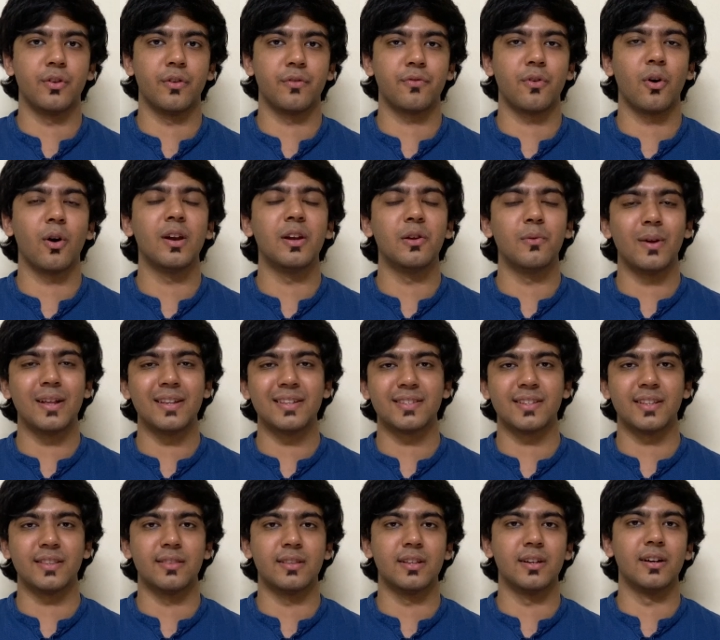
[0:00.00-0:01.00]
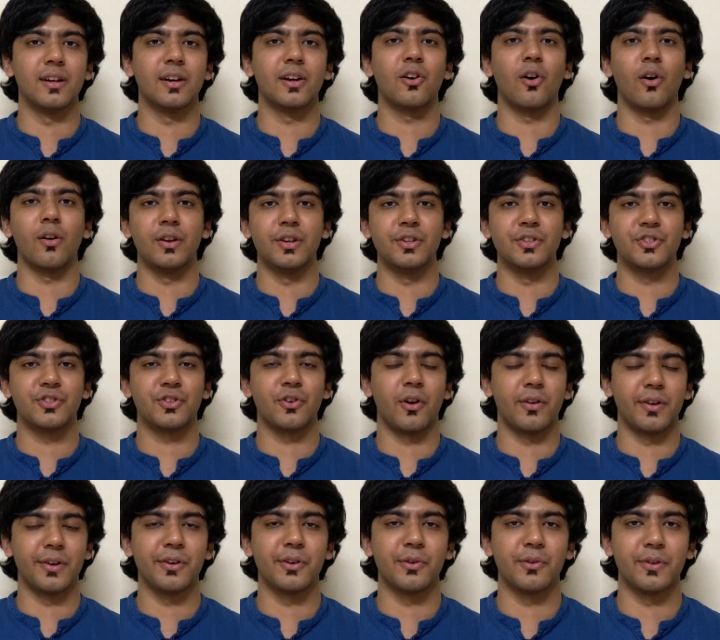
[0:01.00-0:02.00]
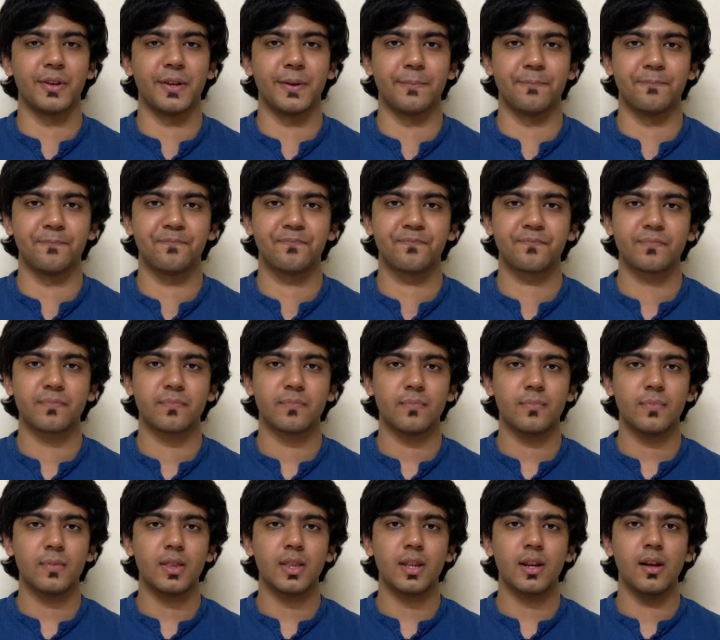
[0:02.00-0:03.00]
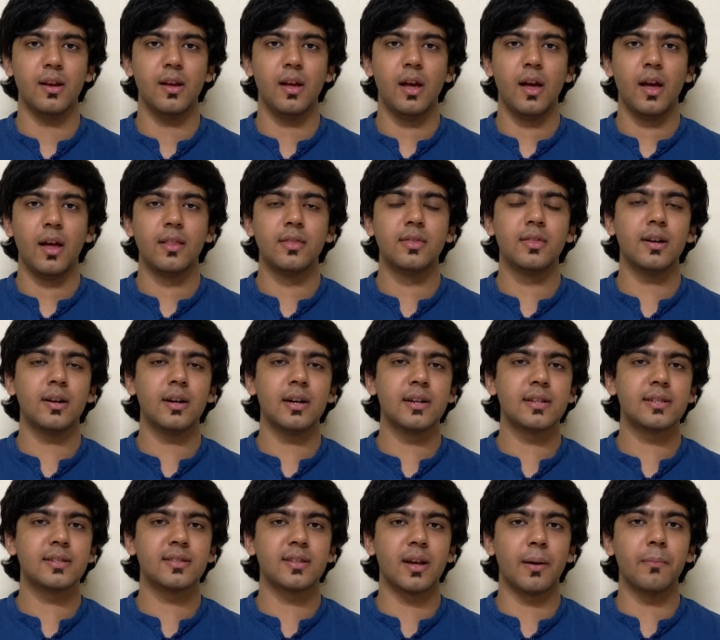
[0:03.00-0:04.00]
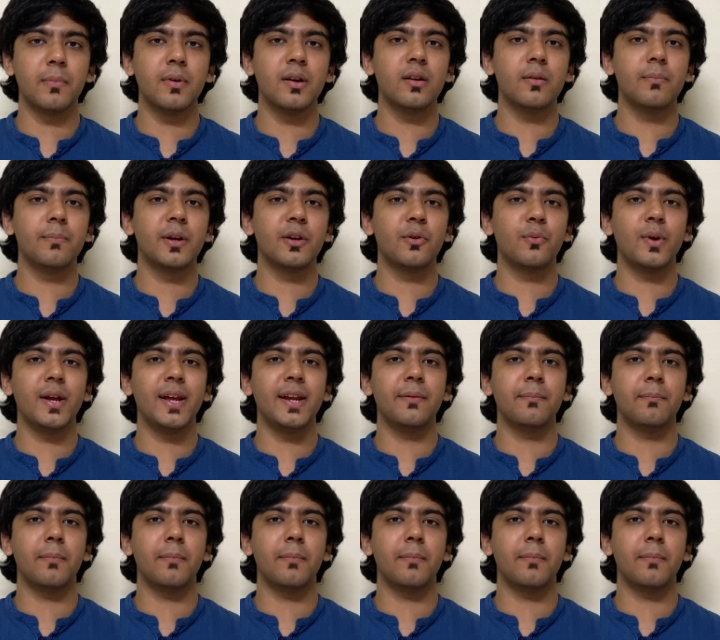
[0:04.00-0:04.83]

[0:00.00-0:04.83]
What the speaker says: of all events in the college auditorium. The summer between